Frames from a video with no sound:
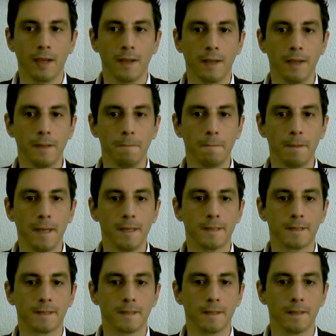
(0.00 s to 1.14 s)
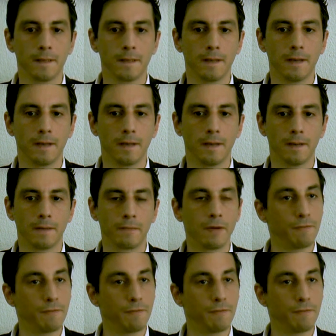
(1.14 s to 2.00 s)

he makes a,